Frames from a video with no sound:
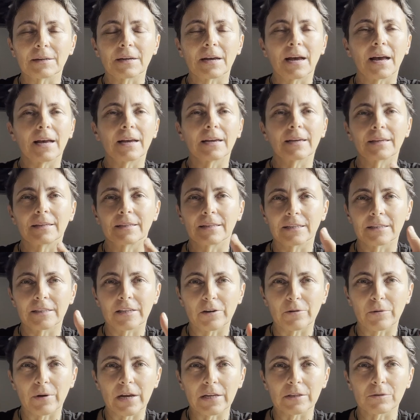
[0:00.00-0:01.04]
a guy and
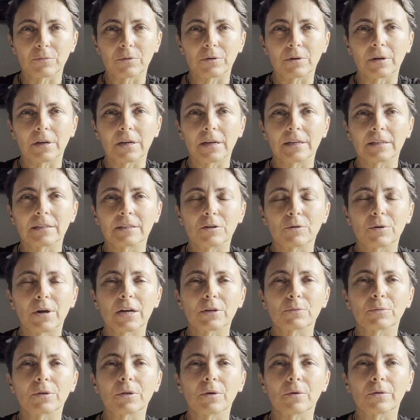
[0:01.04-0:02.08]
interact
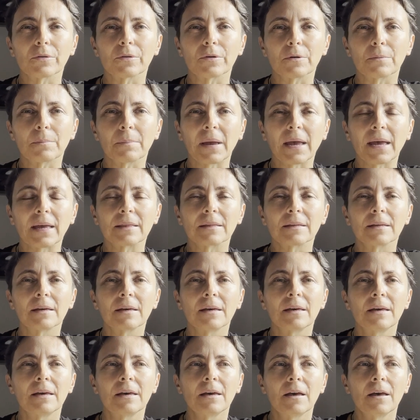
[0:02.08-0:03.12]
with other men
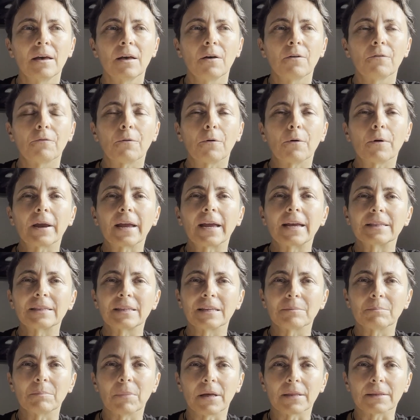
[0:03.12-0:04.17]
for
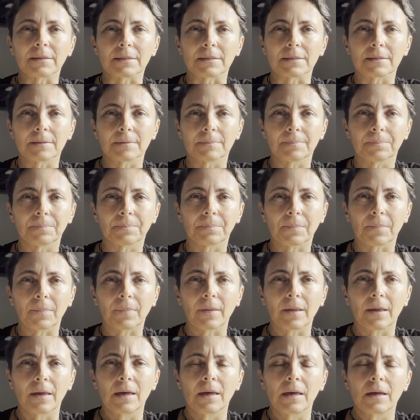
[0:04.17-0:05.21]
18 months.
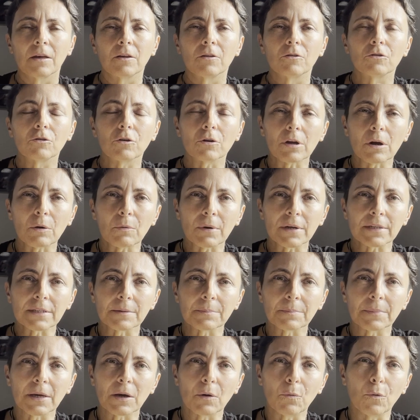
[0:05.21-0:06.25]
Nora was a
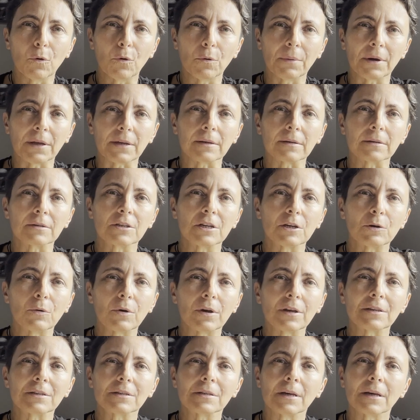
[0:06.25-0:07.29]
big woman. She
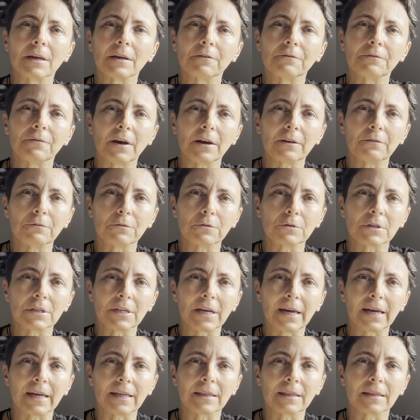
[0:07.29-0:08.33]
was
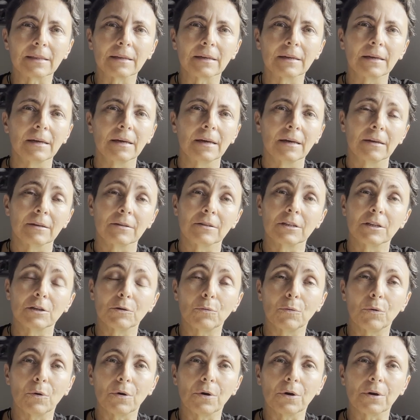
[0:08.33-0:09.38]
5'10". She
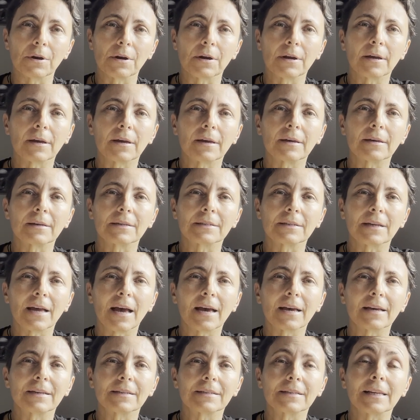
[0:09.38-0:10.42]
wore
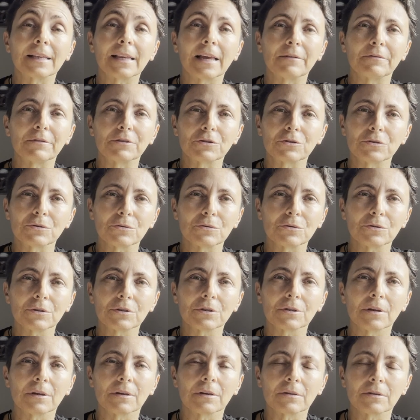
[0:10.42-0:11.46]
size 11
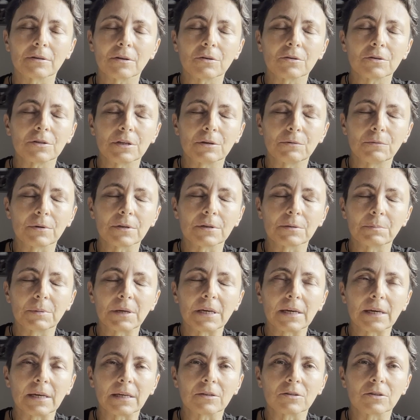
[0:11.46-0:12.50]
shoes. So she was
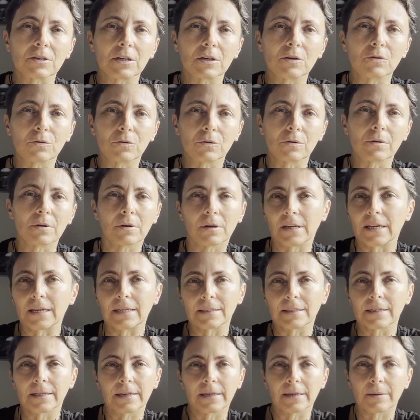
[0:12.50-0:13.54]
big and she could
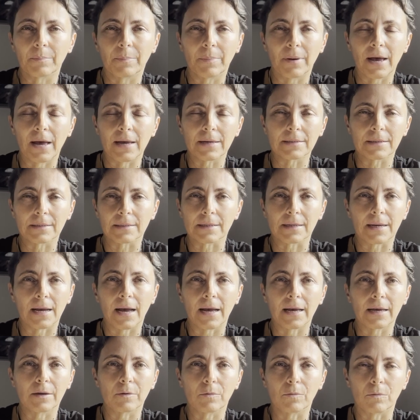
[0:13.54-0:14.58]
easily pass as a
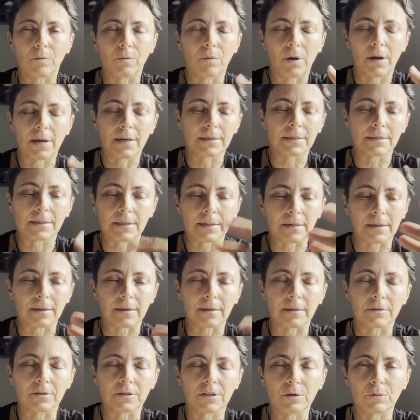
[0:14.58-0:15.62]
guy once
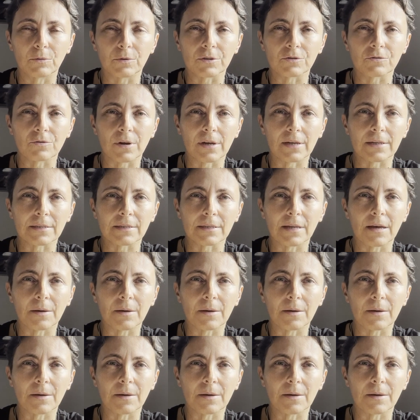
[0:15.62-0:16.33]
she was dressed